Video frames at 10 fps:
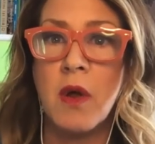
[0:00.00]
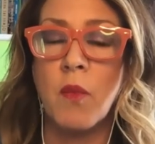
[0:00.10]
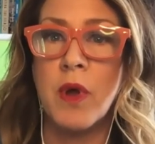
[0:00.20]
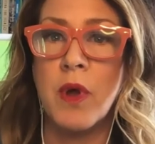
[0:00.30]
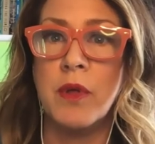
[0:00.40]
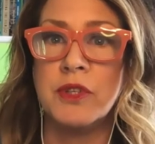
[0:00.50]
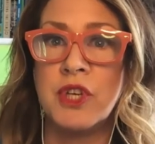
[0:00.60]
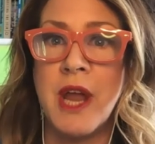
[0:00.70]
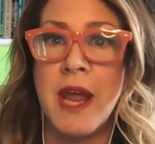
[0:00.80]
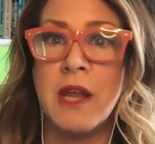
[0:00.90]
will
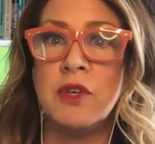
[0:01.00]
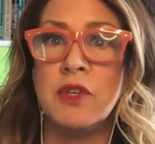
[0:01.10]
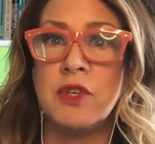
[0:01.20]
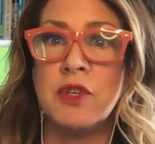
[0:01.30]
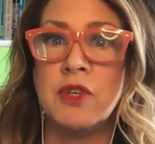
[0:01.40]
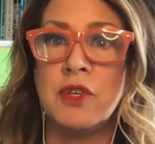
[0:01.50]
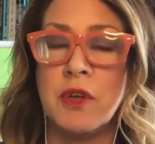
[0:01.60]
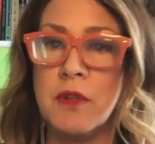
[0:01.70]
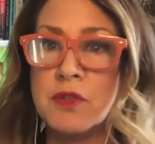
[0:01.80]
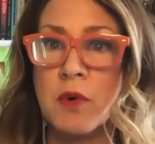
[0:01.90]
change
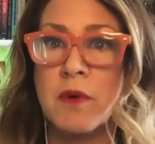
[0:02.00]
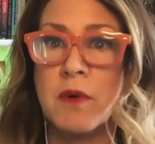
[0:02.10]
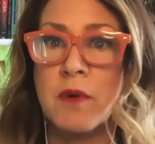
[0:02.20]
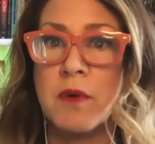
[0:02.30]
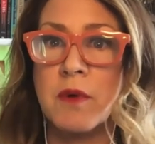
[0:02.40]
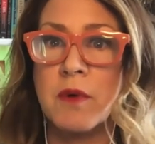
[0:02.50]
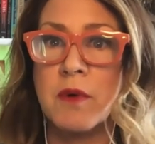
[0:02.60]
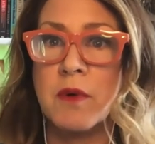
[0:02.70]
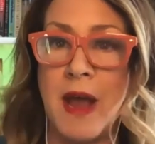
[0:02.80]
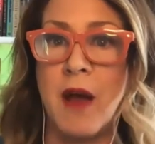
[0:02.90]
sort of the
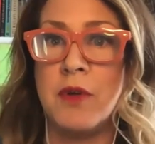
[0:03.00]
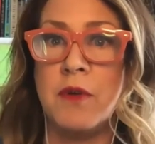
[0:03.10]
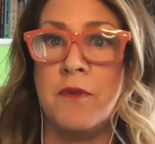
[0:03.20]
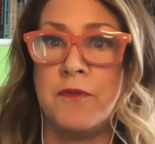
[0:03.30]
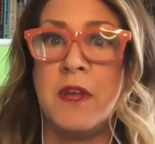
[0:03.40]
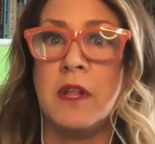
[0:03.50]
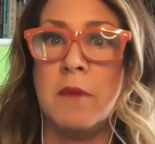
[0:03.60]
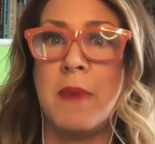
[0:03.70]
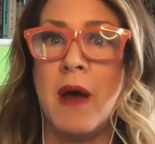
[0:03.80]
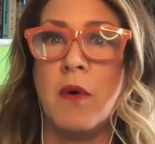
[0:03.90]
direction of how you
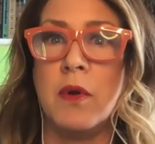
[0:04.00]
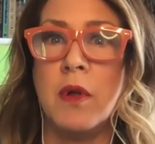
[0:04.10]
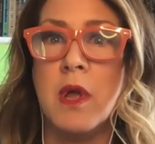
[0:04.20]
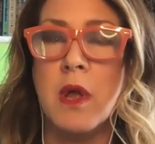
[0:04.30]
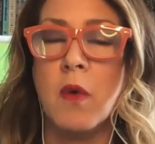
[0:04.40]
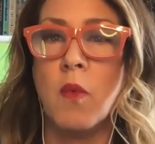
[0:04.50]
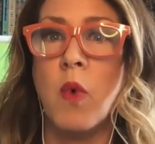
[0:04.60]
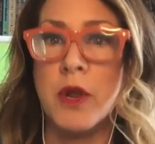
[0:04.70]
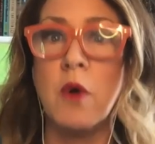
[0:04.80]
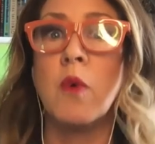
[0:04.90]
feel about
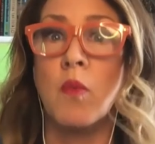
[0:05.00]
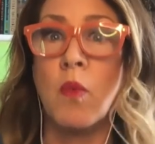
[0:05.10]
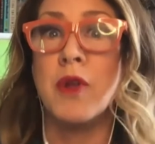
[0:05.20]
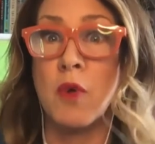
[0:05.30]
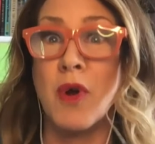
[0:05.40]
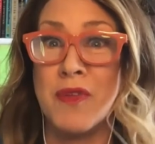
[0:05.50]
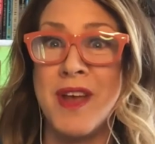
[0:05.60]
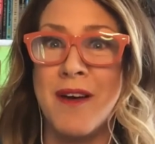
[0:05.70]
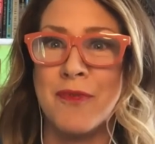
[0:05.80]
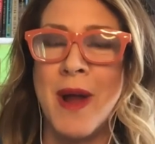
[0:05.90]
what you're what you're worthy
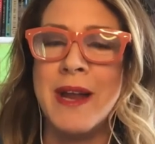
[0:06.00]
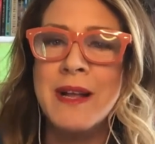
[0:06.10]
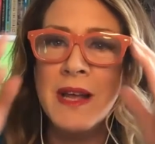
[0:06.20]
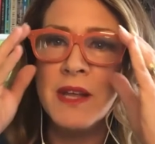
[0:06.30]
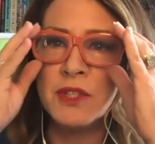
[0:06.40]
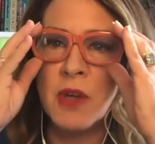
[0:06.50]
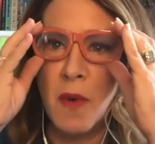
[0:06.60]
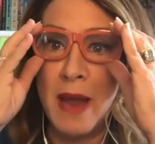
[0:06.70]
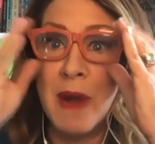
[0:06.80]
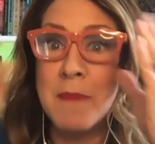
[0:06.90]
of right so
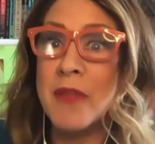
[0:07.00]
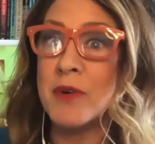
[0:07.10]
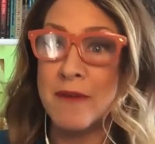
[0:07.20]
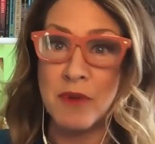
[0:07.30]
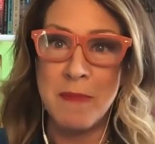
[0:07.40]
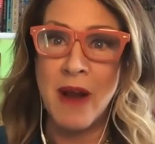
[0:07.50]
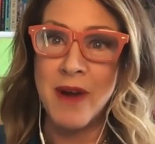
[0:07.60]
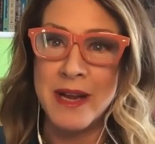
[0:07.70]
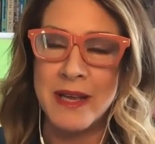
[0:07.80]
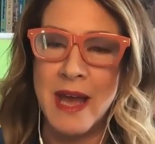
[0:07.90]
and my mother never
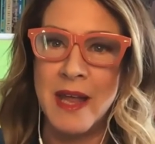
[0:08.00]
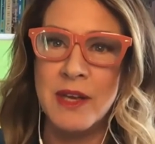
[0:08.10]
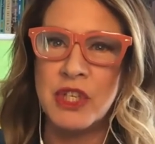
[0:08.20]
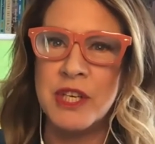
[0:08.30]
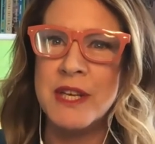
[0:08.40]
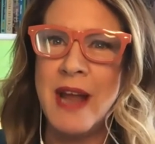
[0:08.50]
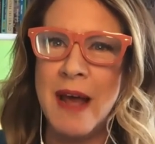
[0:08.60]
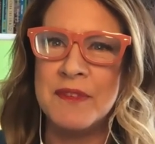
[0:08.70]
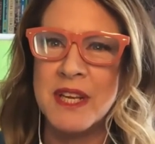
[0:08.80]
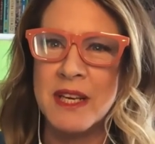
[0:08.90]
married again she did
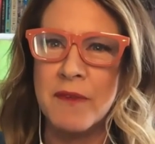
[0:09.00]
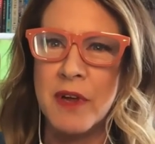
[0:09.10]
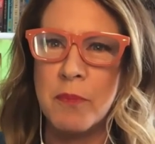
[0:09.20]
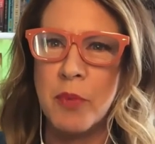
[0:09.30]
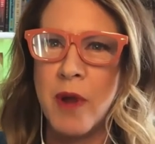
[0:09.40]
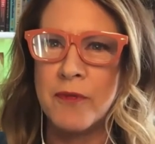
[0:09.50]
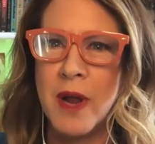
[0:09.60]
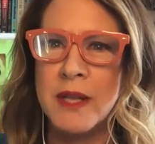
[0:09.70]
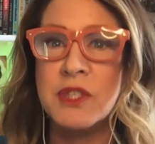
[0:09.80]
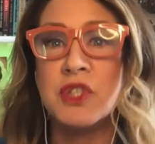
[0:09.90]
have significant
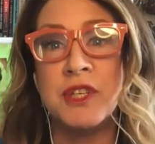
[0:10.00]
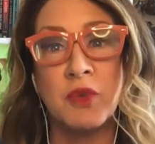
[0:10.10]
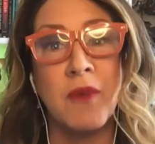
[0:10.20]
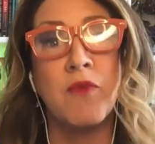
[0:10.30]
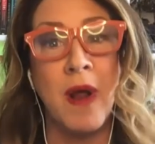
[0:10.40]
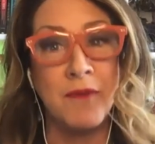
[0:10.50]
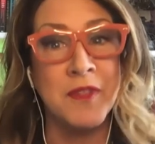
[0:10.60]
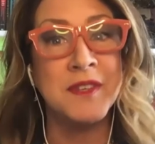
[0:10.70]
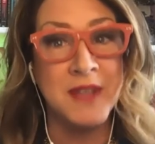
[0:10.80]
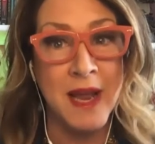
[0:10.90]
boyfriends she sort of went
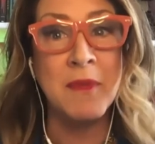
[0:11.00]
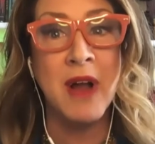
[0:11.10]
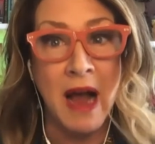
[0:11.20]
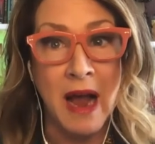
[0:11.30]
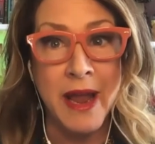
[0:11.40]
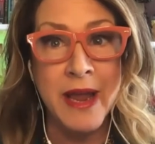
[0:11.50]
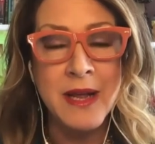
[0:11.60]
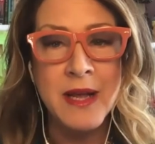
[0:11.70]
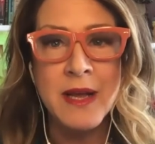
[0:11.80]
for the same guy